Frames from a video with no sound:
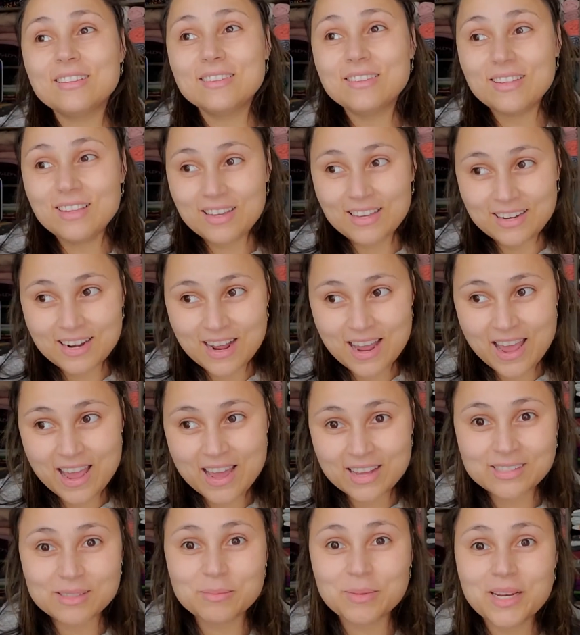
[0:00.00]
and I
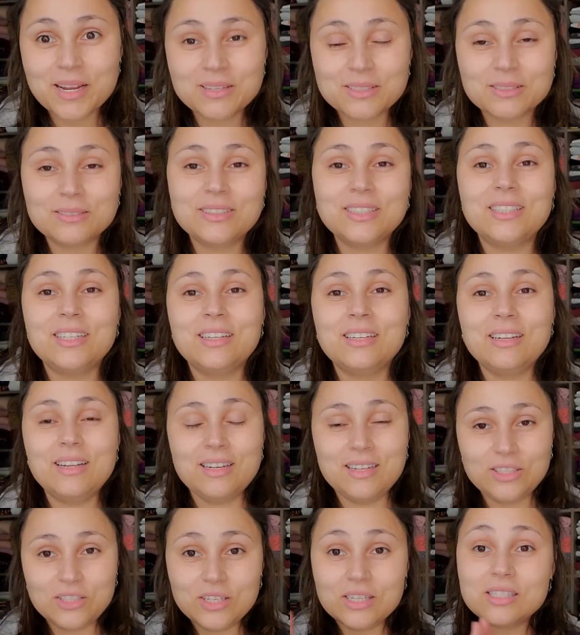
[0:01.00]
had somebody else read it, and
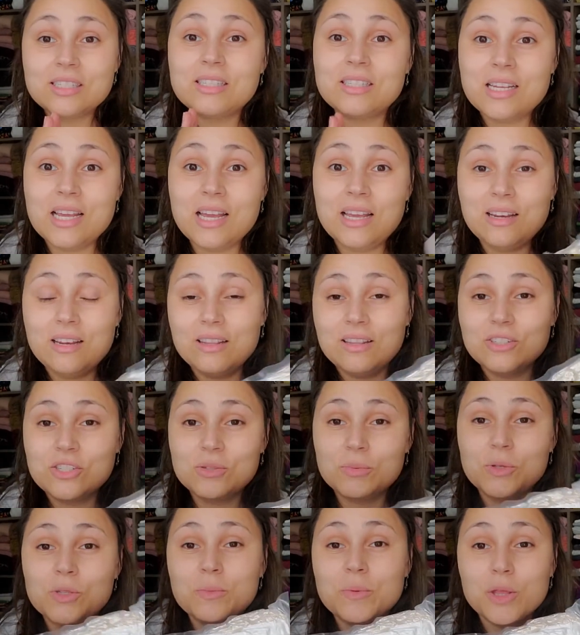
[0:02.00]
it does state there's
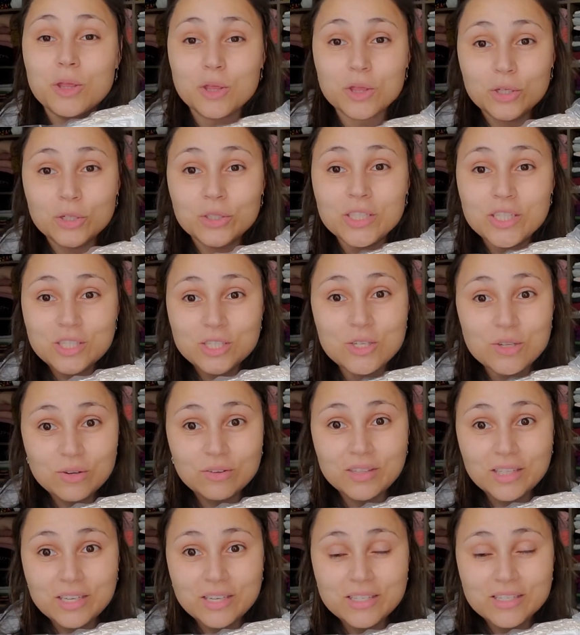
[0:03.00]
supposed to be 32 of
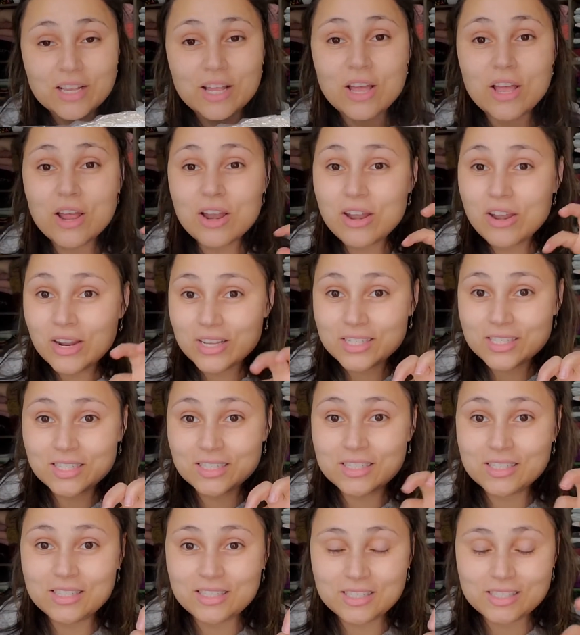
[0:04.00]
these, not
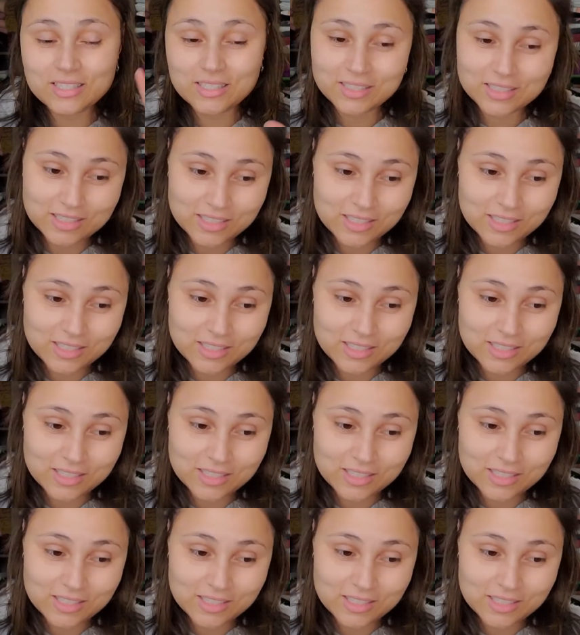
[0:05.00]
16 and 16.